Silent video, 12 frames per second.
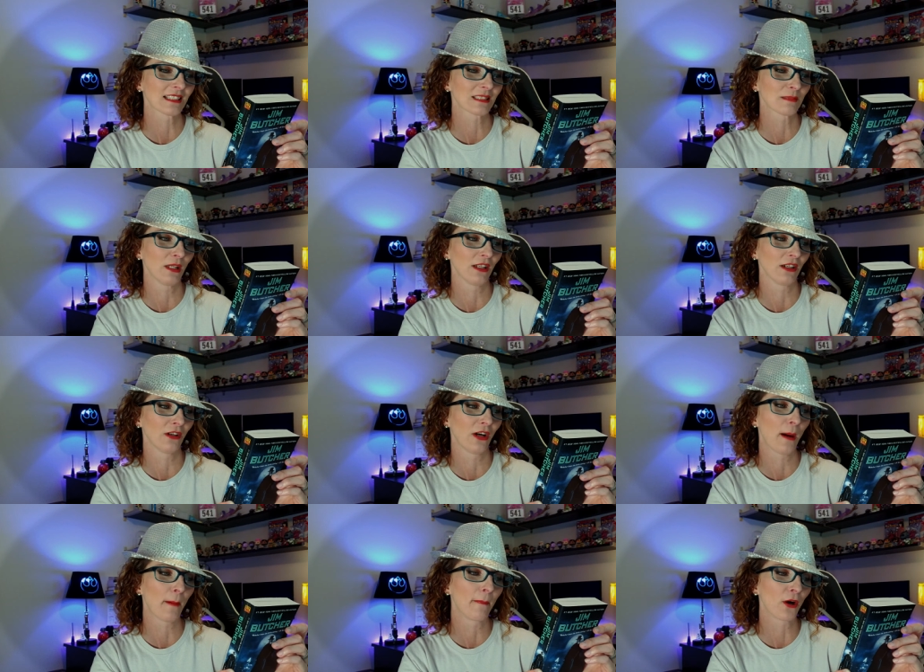next
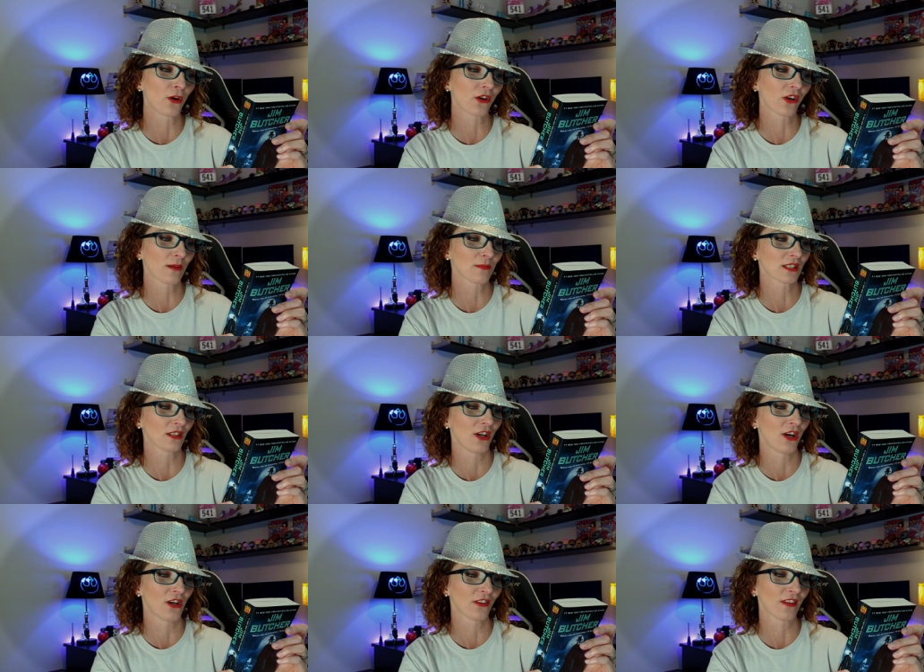meal, a murder comes
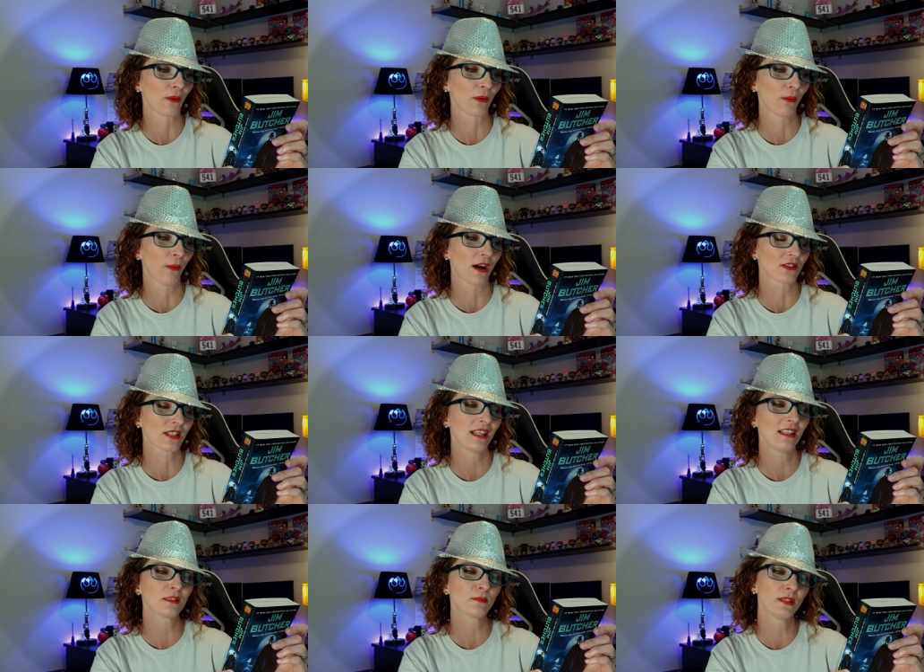along that requires
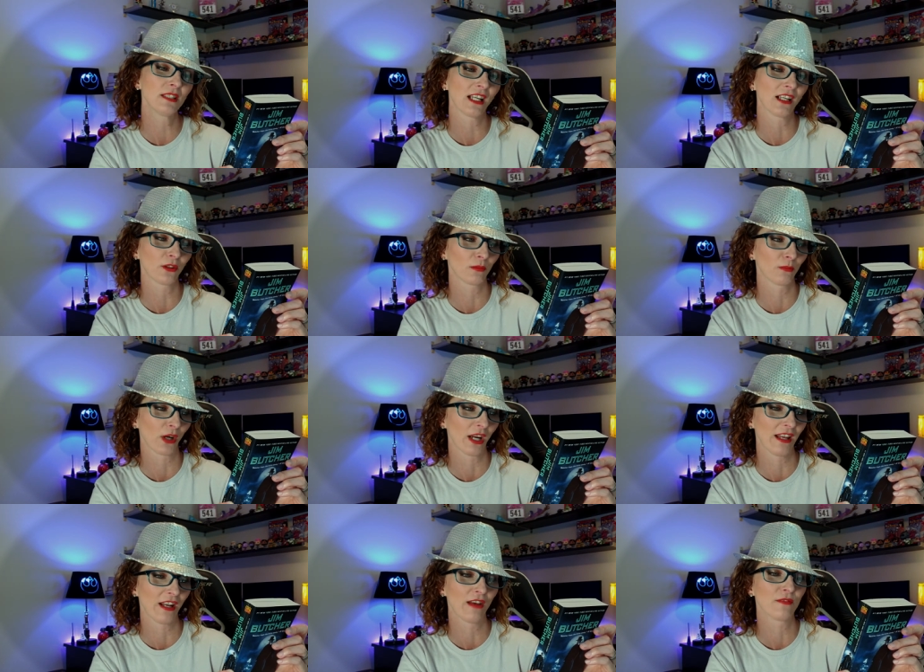his particular
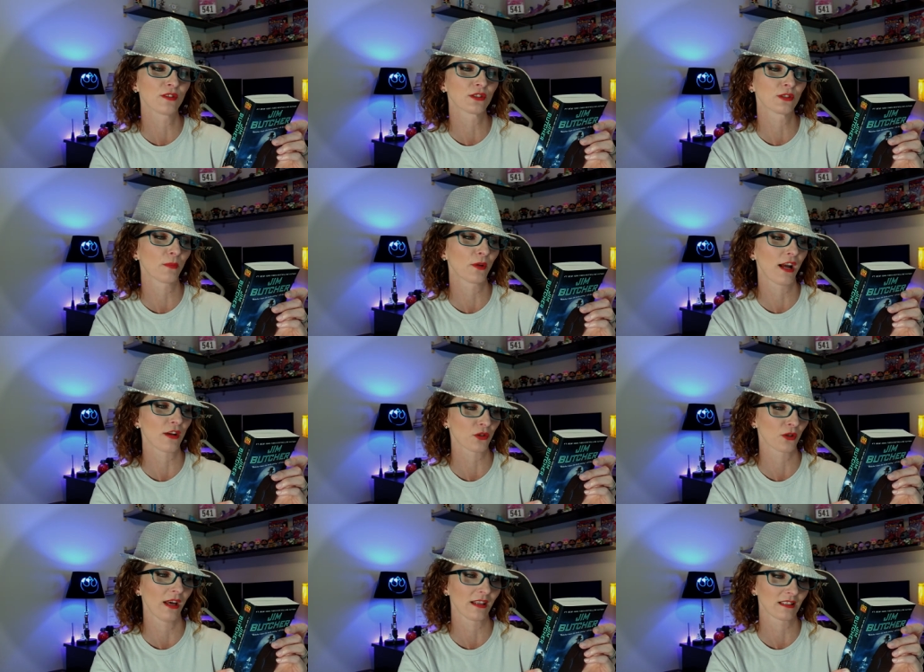brand of
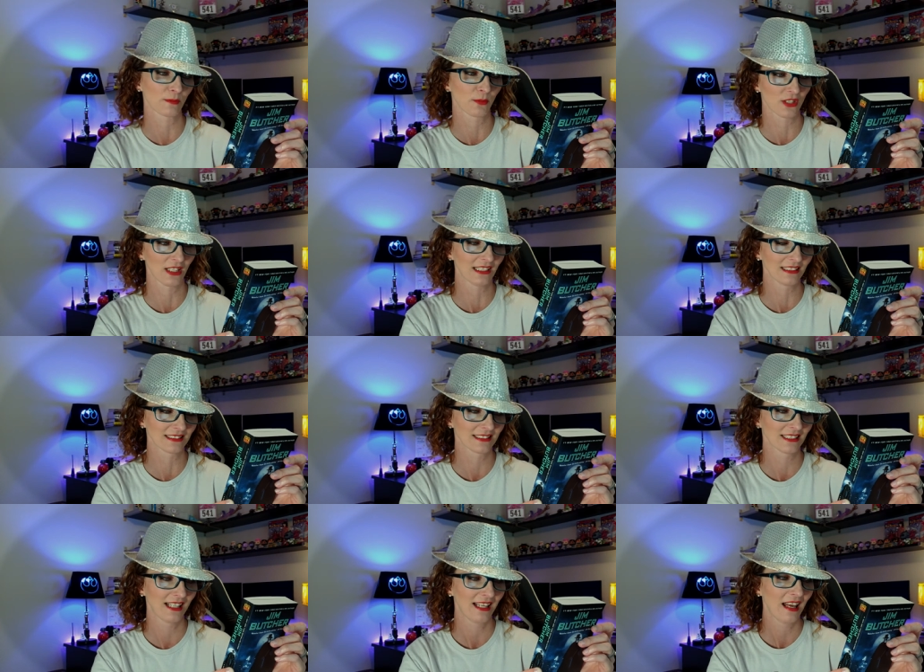supernatural
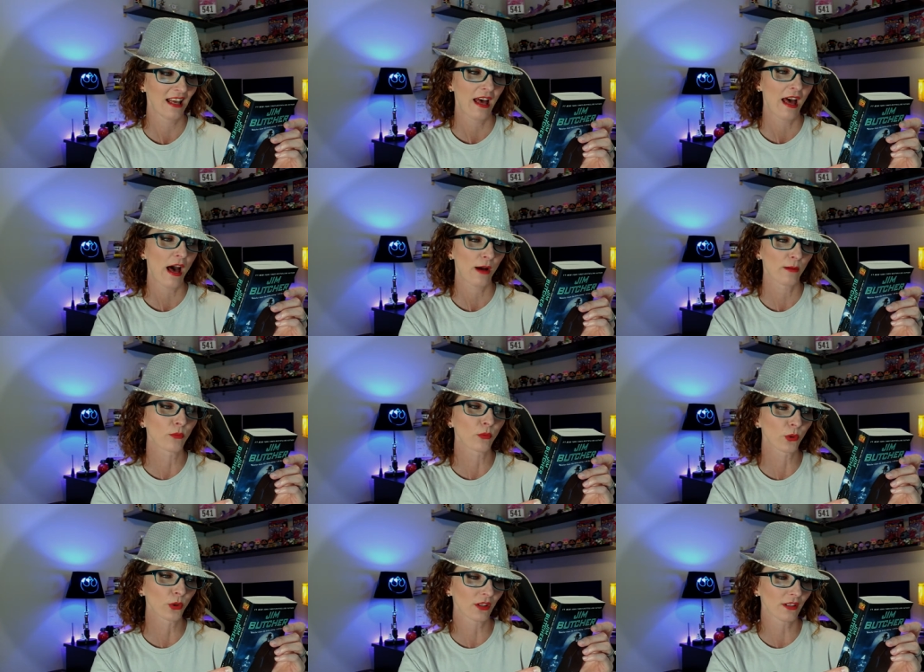expertise. A
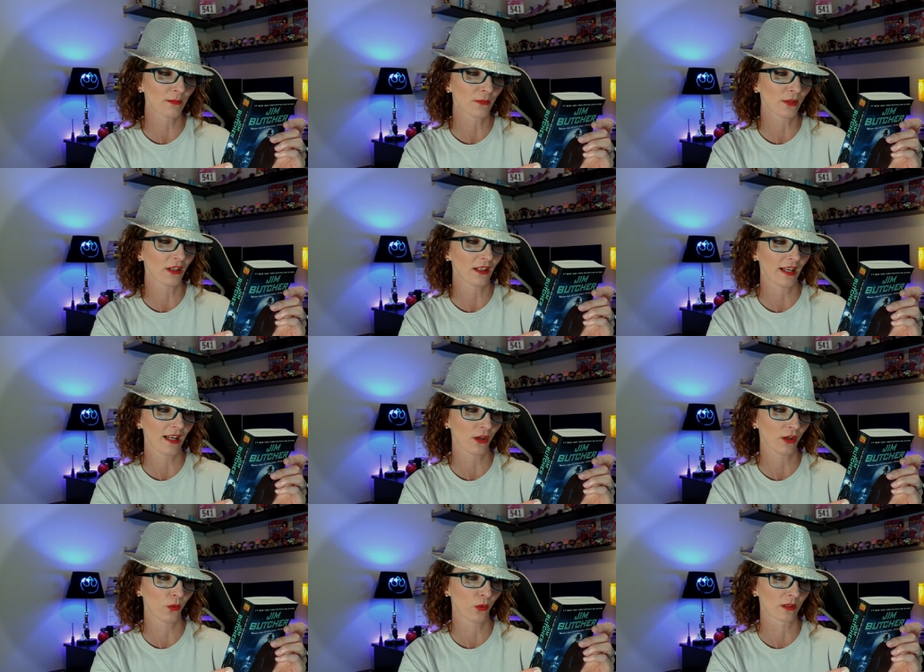brutally
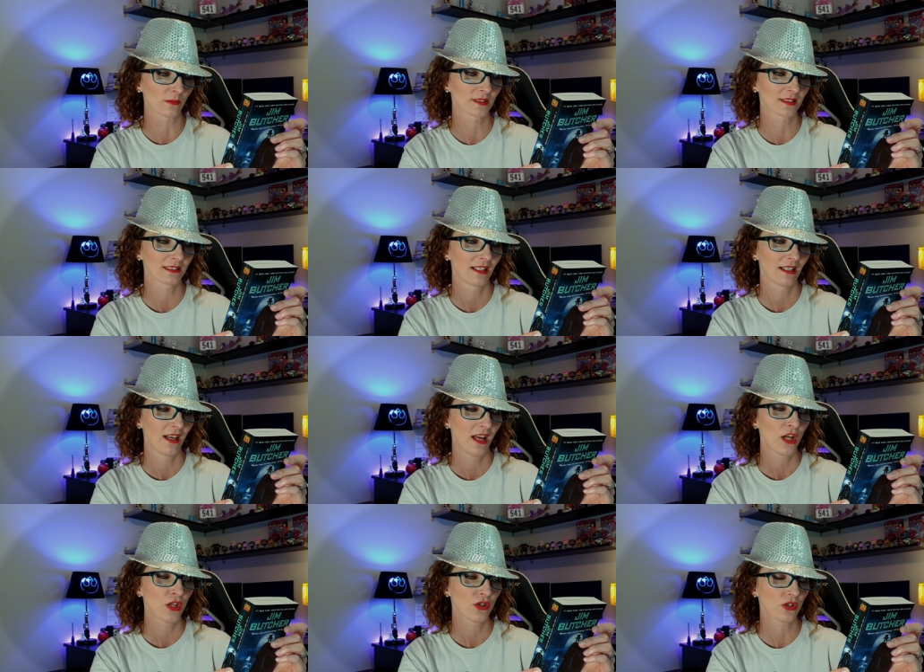mutilated corpse,
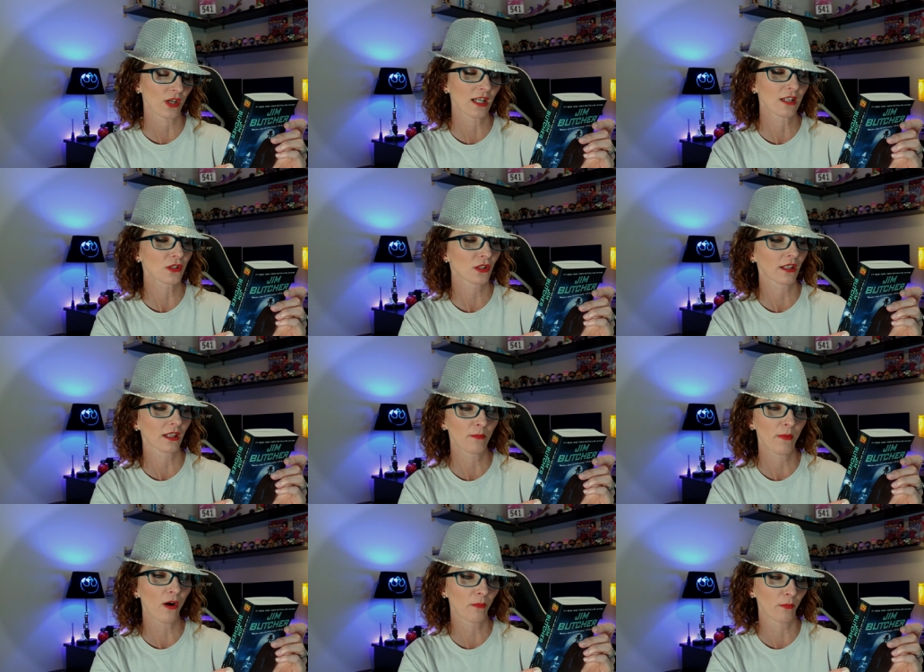
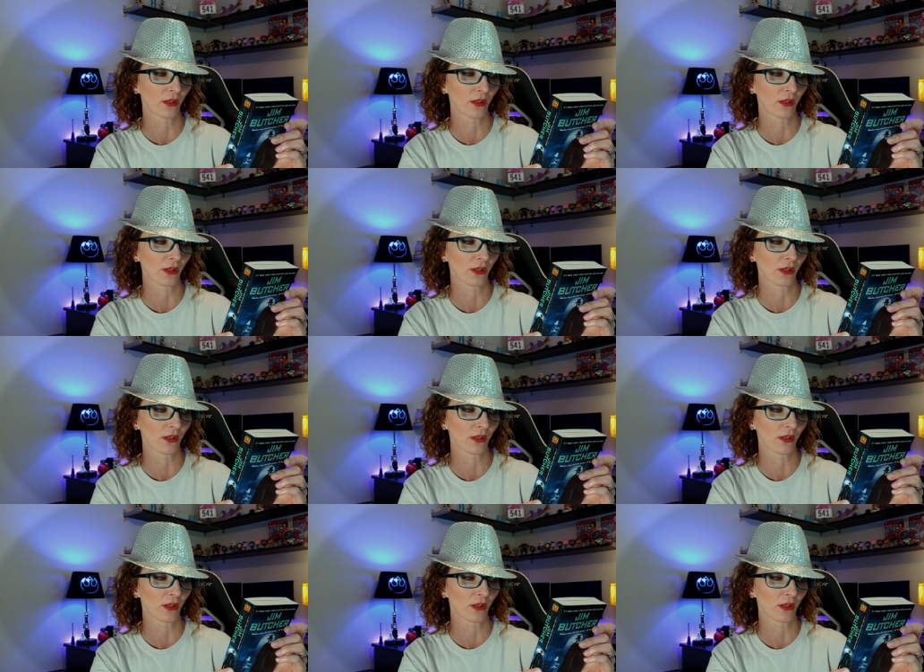strange-looking paw